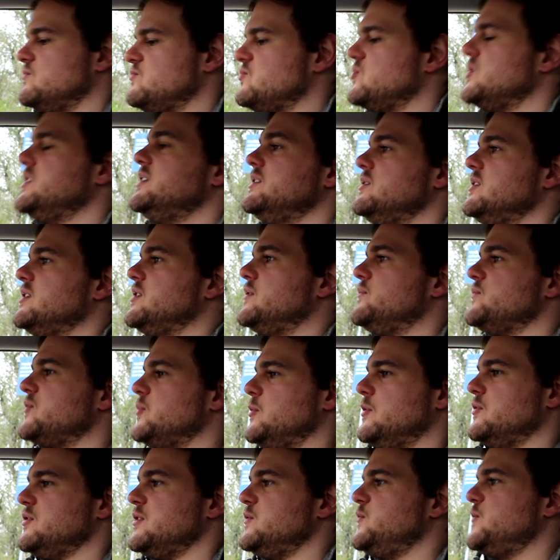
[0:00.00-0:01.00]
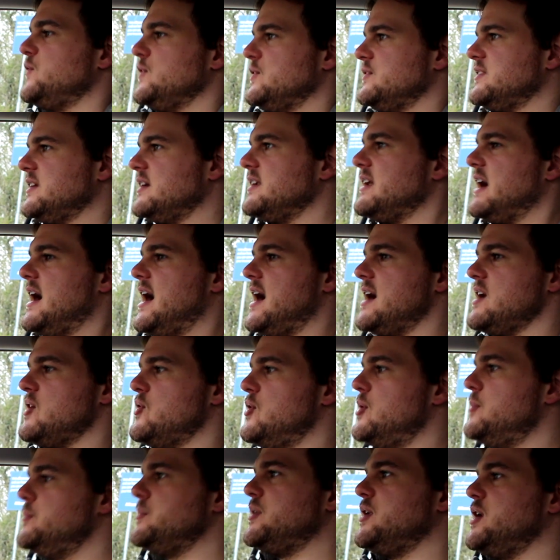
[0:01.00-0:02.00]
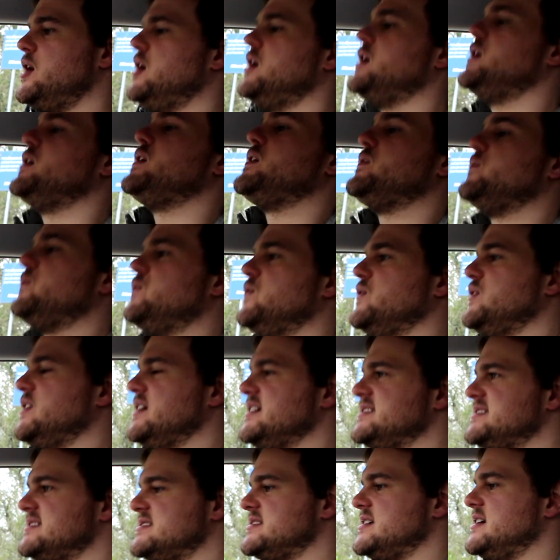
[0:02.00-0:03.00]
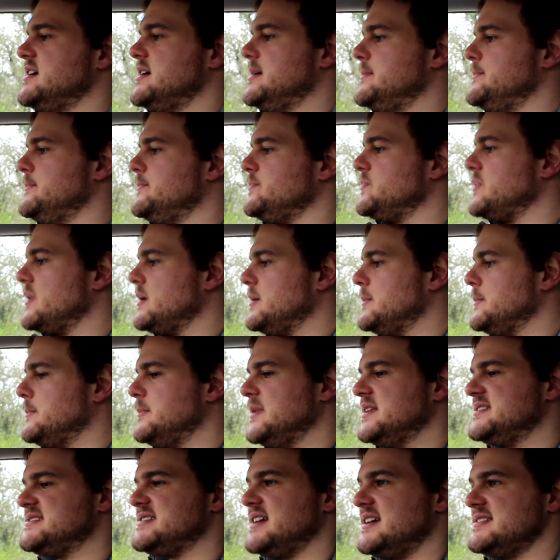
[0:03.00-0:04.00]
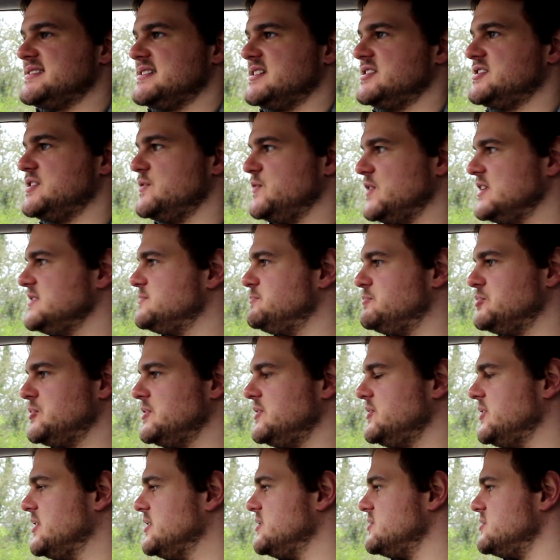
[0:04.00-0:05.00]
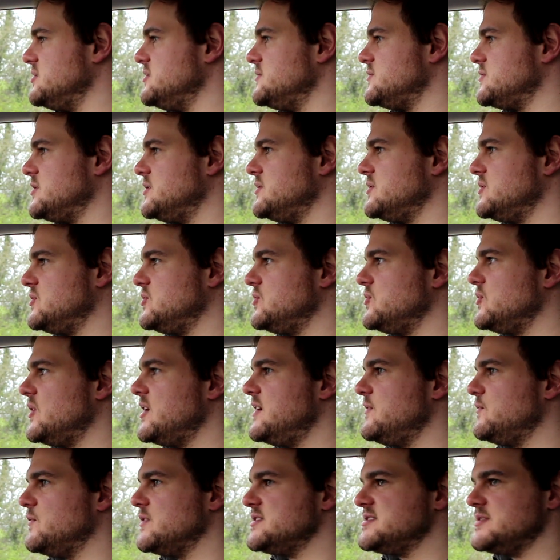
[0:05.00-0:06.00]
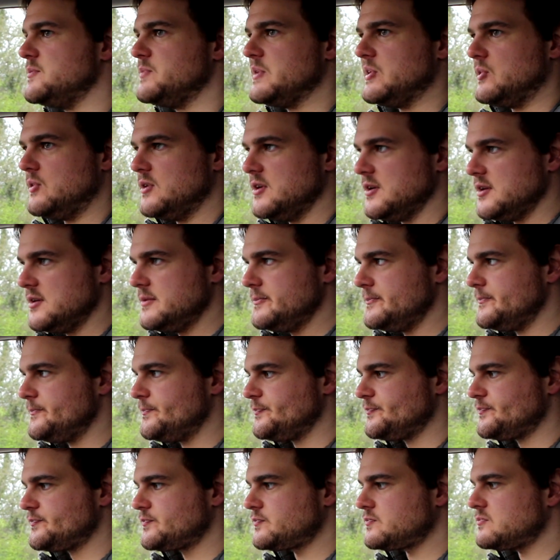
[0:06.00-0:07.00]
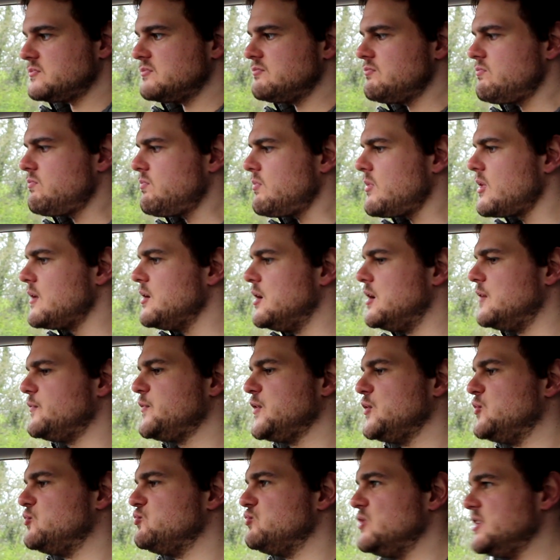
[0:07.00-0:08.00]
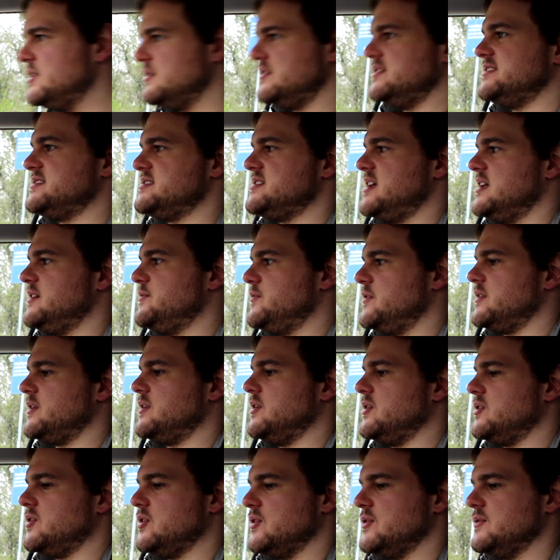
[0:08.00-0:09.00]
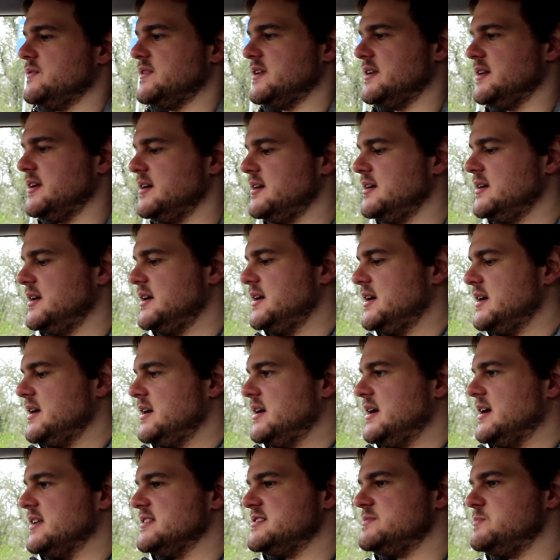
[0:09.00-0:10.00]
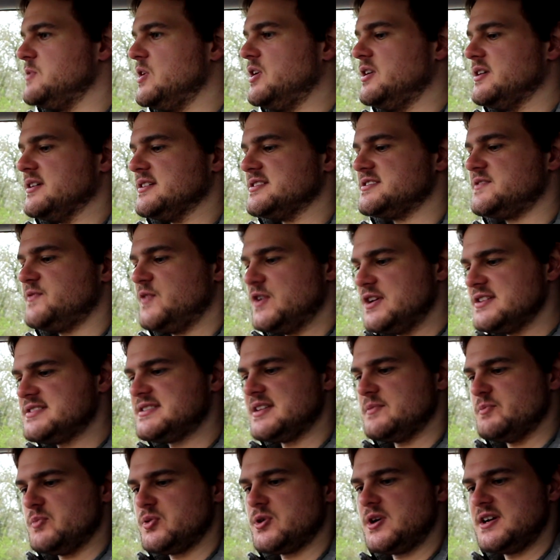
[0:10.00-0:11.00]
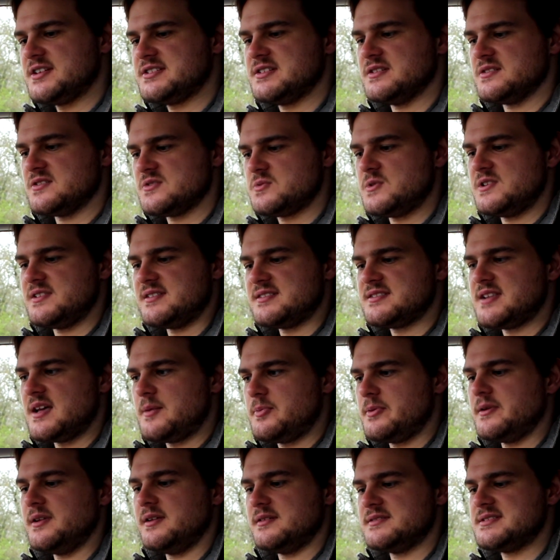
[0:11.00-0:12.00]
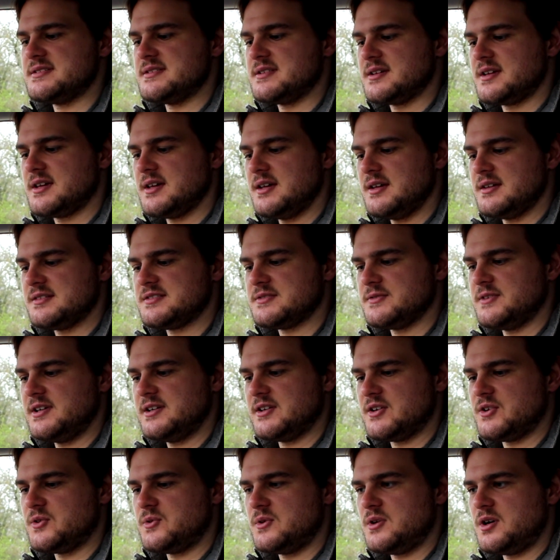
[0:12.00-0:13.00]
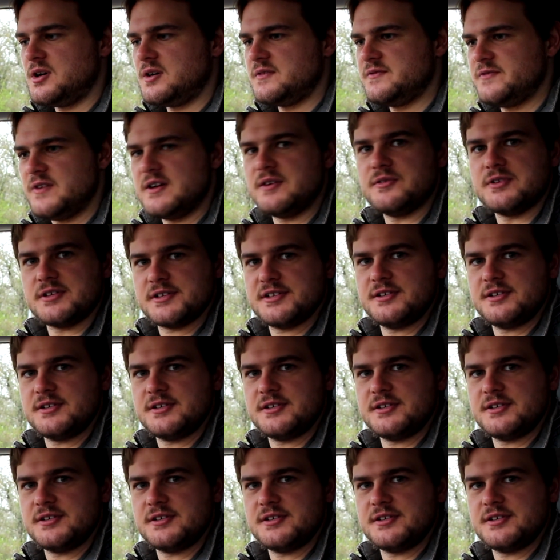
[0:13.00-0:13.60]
and you feel dead high up for this mid-size SUV. It's brilliant. You've got great visibility. I feel really safe and cocooned in it, and to be honest, first impressions when stepping into the Kia Sorento are very